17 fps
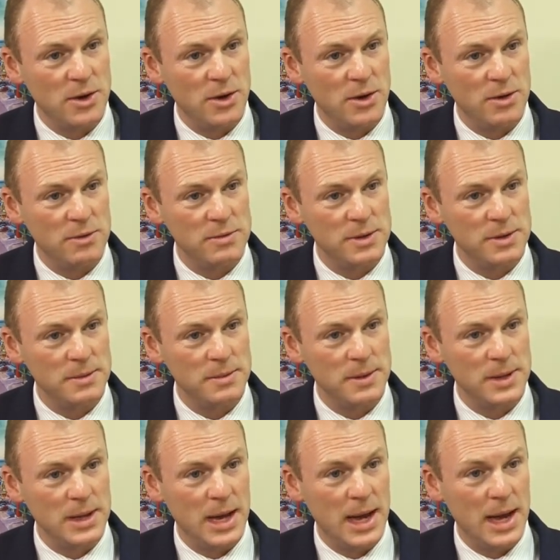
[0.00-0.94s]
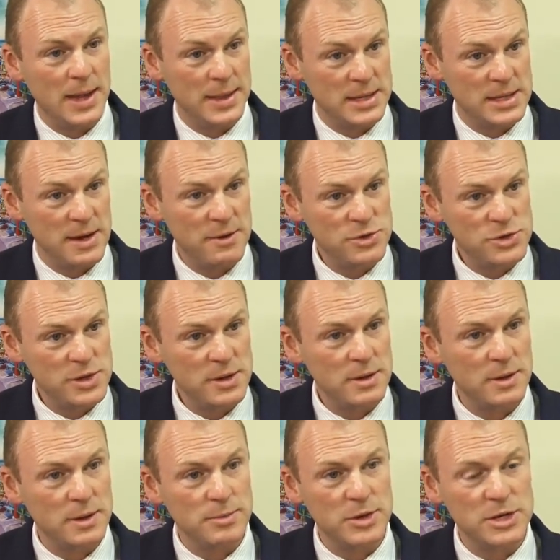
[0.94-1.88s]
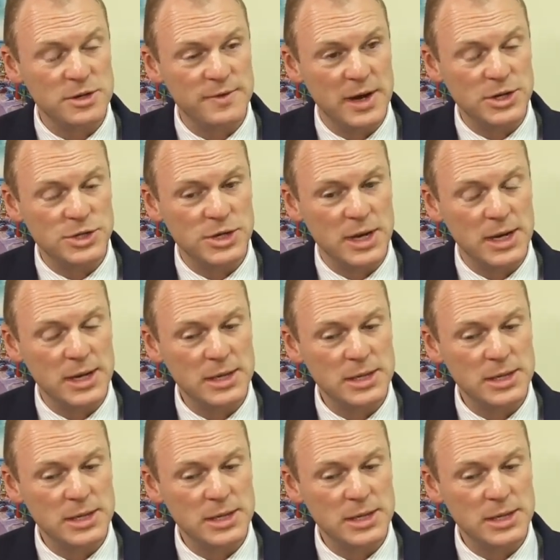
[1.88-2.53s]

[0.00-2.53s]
of the territory of the British Virgin